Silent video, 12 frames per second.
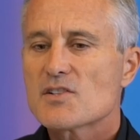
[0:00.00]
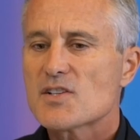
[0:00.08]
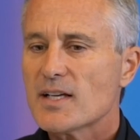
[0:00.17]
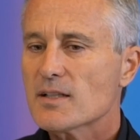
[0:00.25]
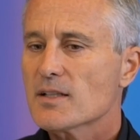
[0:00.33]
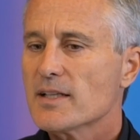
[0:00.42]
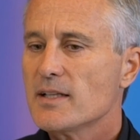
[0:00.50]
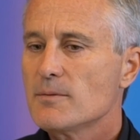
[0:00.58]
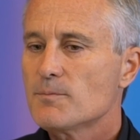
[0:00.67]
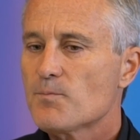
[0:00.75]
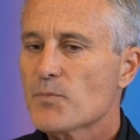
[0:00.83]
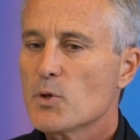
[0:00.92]
Secondly,
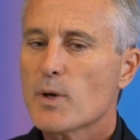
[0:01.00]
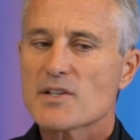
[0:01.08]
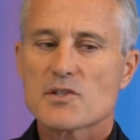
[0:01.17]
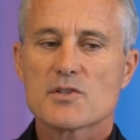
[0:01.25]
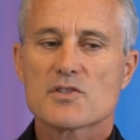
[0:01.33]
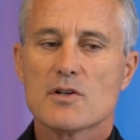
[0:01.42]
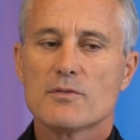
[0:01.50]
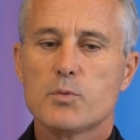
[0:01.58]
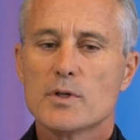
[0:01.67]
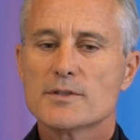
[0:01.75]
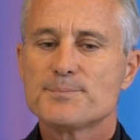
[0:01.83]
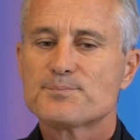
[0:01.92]
you ask yourself,
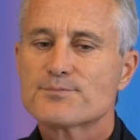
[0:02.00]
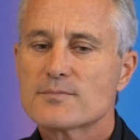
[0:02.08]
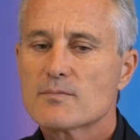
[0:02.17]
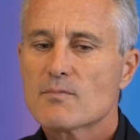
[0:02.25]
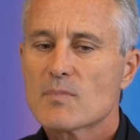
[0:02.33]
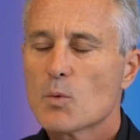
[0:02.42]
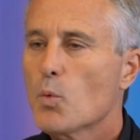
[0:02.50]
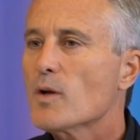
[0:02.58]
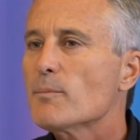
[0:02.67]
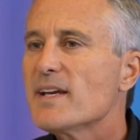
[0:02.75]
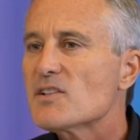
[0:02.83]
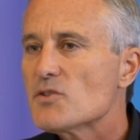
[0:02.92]
well,
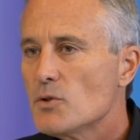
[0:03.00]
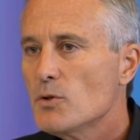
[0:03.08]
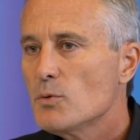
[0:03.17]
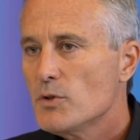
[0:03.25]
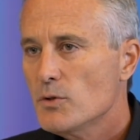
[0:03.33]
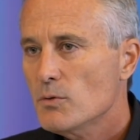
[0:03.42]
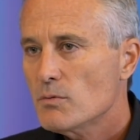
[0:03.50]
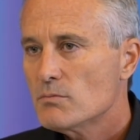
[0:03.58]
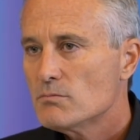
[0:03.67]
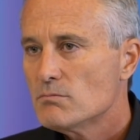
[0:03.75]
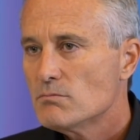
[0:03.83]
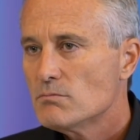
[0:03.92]
what makes you you?
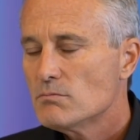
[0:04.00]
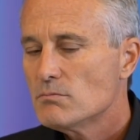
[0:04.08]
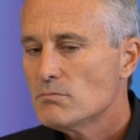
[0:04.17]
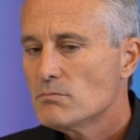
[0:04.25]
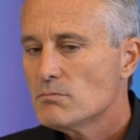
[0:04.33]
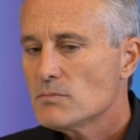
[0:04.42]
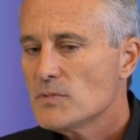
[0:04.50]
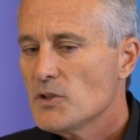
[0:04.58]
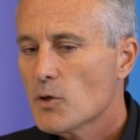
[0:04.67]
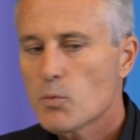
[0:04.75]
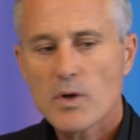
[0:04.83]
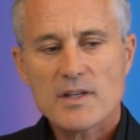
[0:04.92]
You
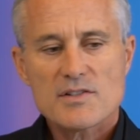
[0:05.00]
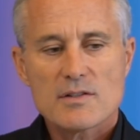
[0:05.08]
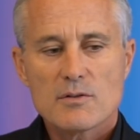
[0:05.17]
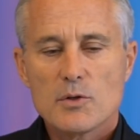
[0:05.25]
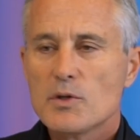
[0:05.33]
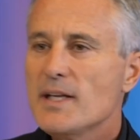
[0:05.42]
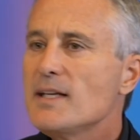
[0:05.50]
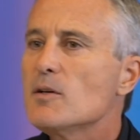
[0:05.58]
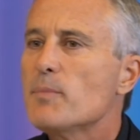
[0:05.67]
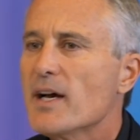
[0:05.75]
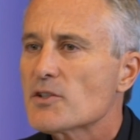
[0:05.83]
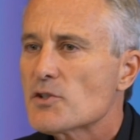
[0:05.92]
know, what is unique
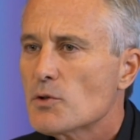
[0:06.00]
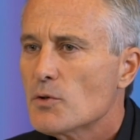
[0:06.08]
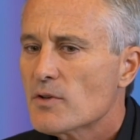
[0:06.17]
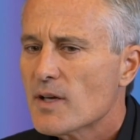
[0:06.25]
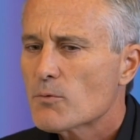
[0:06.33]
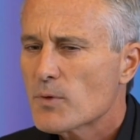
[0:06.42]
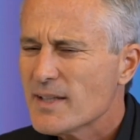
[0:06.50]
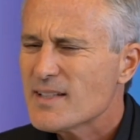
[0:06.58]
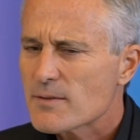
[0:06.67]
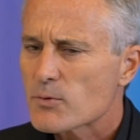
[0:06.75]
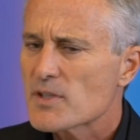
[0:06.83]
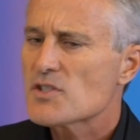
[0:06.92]
about you that really
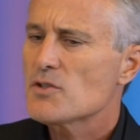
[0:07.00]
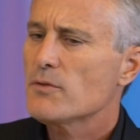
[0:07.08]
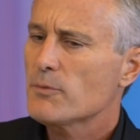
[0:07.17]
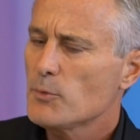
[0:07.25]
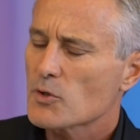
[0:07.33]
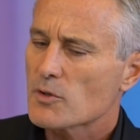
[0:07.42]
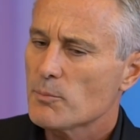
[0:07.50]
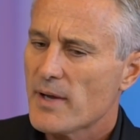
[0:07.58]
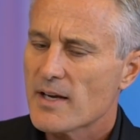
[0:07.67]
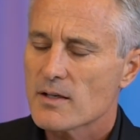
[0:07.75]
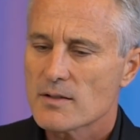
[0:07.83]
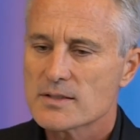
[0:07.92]
differentiates you from your
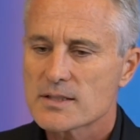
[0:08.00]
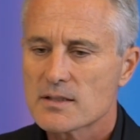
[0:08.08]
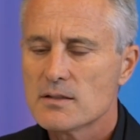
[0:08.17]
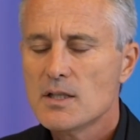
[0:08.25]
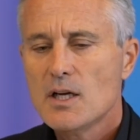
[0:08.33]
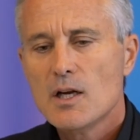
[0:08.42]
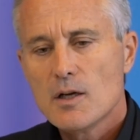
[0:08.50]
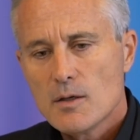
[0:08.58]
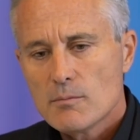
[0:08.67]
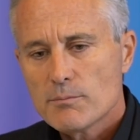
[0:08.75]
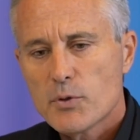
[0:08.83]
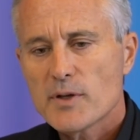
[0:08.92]
competitors? And
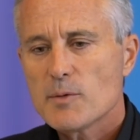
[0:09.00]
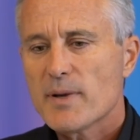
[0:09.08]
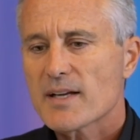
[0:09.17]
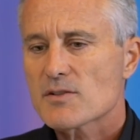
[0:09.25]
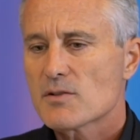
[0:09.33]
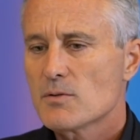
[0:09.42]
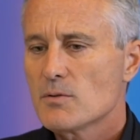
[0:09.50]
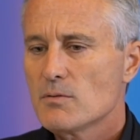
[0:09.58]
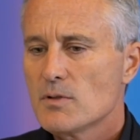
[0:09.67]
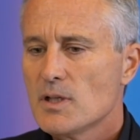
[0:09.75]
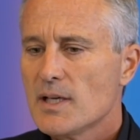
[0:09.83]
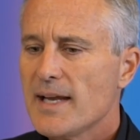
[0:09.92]
pointing back
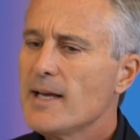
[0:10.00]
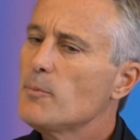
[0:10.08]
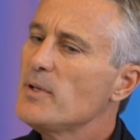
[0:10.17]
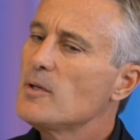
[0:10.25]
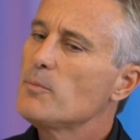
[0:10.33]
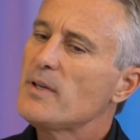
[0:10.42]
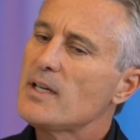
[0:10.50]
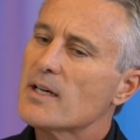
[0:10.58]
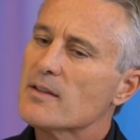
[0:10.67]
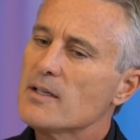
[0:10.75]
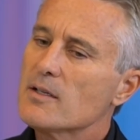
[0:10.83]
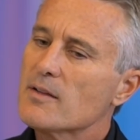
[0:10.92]
to Airbnb, I
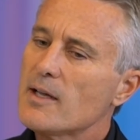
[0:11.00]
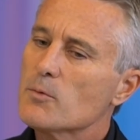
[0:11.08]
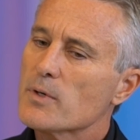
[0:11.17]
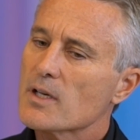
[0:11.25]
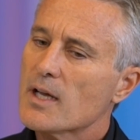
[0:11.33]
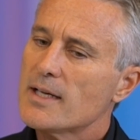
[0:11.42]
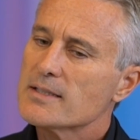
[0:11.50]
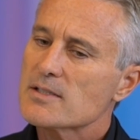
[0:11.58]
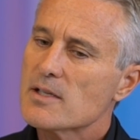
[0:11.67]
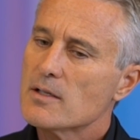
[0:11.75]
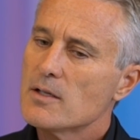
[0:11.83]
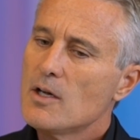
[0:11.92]
think they
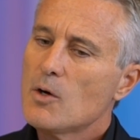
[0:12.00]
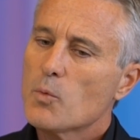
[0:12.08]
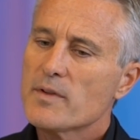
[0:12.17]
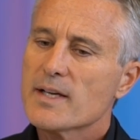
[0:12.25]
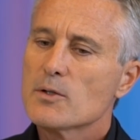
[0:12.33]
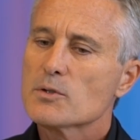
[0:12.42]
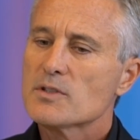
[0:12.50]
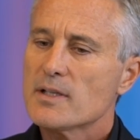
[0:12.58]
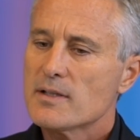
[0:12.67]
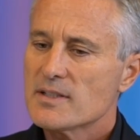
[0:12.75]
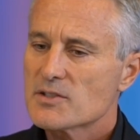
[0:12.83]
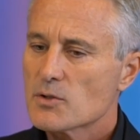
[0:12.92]
realized that when they looked
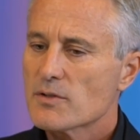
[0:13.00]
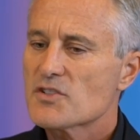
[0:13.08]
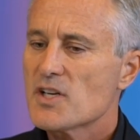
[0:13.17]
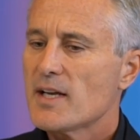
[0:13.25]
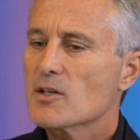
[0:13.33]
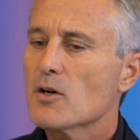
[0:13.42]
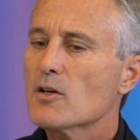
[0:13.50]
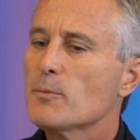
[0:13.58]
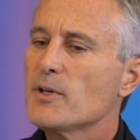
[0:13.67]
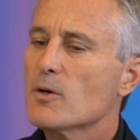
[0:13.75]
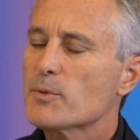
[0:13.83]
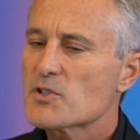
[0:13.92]
at this sort of shared
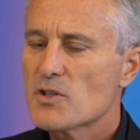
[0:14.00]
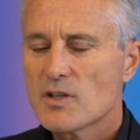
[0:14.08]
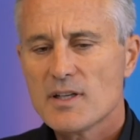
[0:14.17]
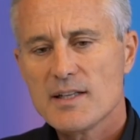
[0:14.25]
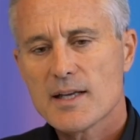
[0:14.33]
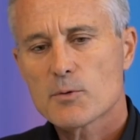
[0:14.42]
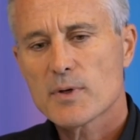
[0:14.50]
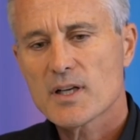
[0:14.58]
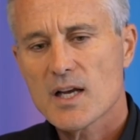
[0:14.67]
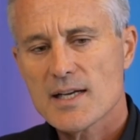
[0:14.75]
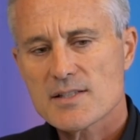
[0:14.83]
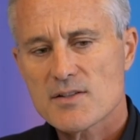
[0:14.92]
economy opportunity, they
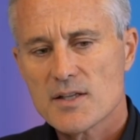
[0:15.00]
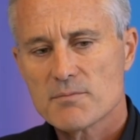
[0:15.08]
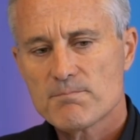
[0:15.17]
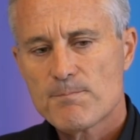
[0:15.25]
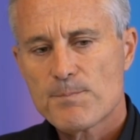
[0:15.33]
realized that,